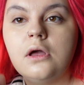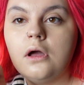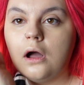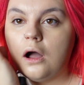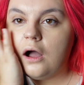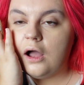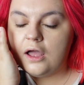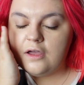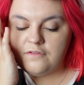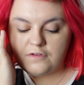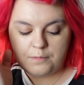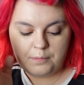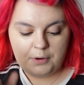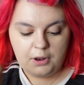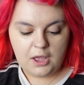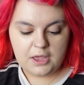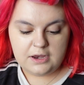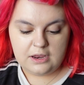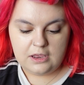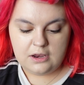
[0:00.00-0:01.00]
I have
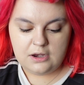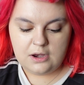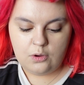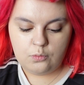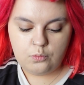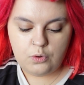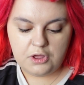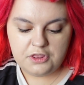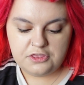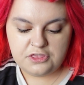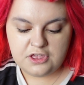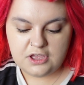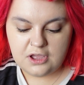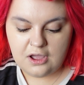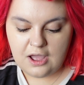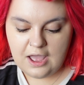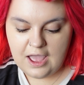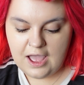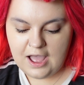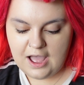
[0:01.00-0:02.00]
applied it. Now, one thing
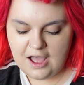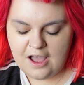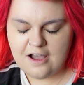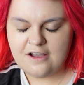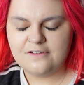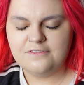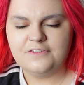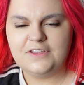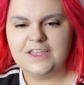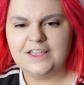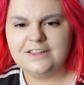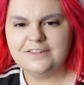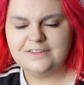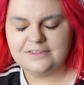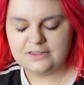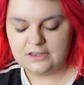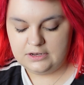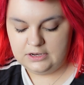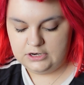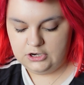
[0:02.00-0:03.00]
I have
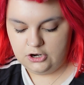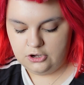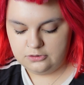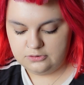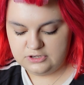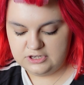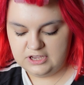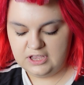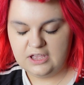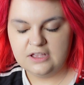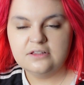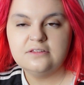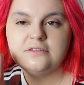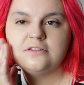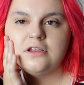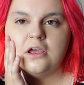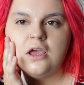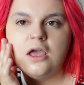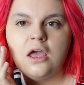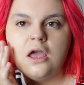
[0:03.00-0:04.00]
instantly
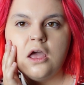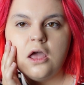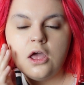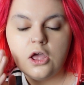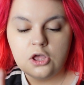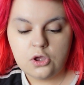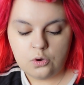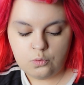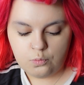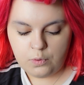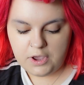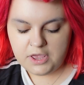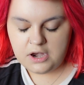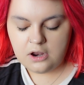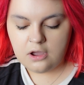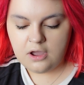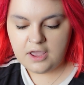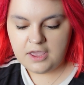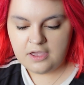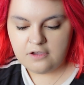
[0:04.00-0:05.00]
noticed, when
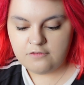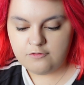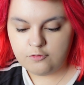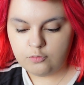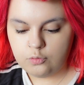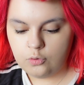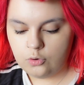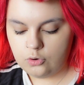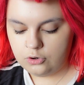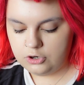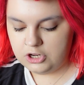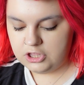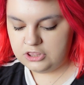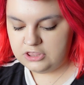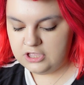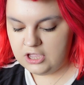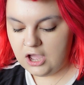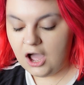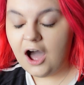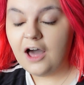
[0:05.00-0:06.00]
I have worn
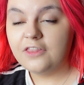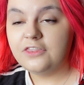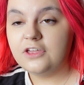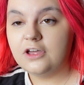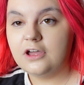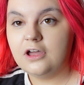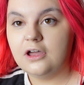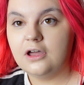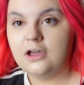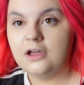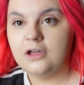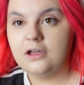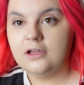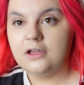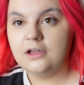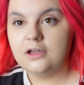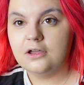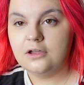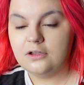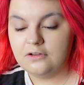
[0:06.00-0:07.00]
the other
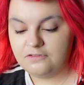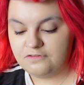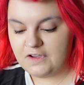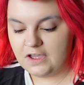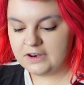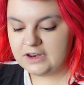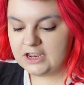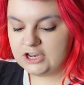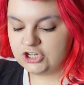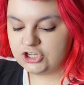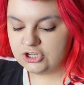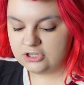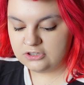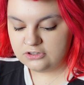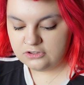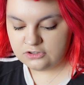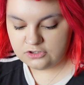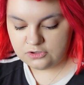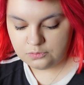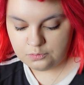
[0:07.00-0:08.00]

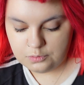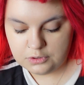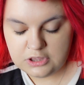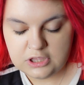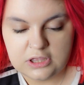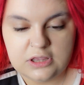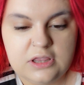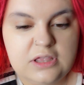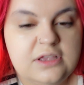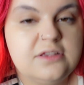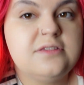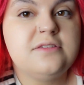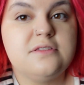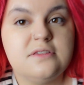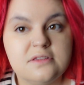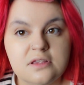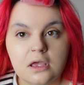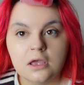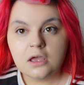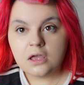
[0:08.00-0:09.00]
foundations within
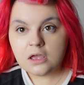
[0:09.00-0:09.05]
this